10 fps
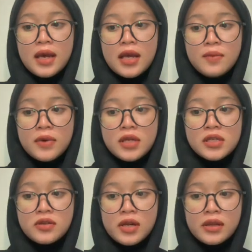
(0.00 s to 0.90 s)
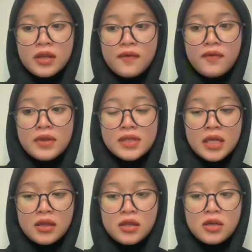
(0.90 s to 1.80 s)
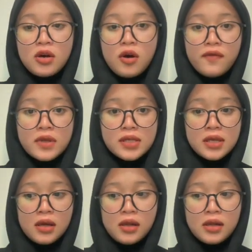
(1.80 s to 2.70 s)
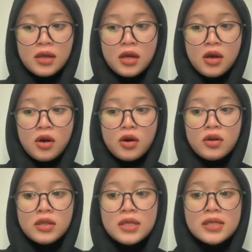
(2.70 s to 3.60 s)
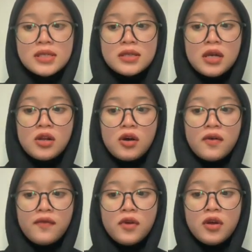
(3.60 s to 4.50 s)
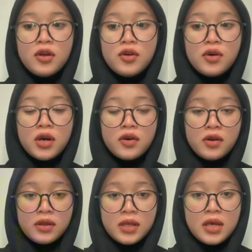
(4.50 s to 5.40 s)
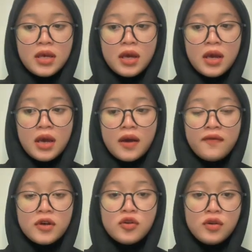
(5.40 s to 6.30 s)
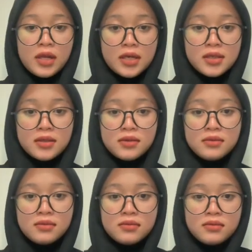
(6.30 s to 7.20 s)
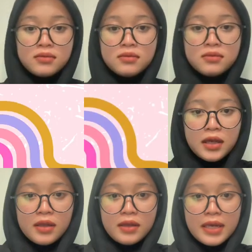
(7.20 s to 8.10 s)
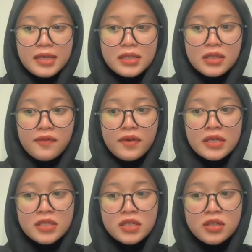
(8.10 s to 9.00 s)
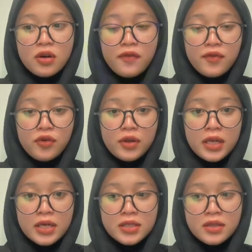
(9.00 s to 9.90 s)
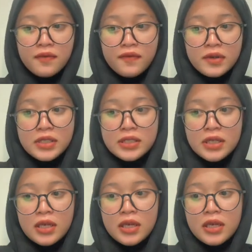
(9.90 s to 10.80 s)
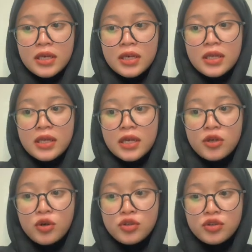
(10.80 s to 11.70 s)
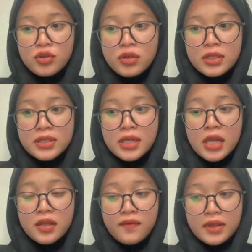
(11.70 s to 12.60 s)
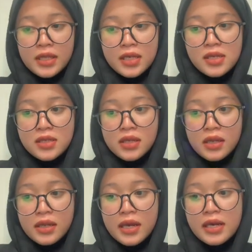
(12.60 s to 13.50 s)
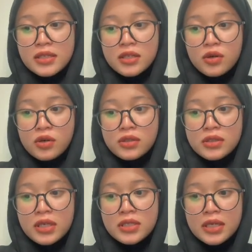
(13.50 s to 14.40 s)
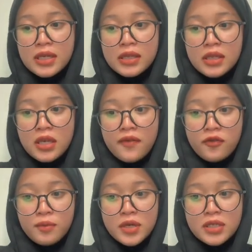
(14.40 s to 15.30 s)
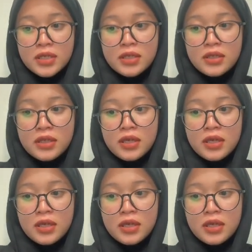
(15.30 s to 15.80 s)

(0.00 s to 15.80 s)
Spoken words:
administrative center of the cell. Only the cell of eukaryotic have a nucleus. Next, the function of nucleus. First, it can control the cell activities. Next, contain genetic information,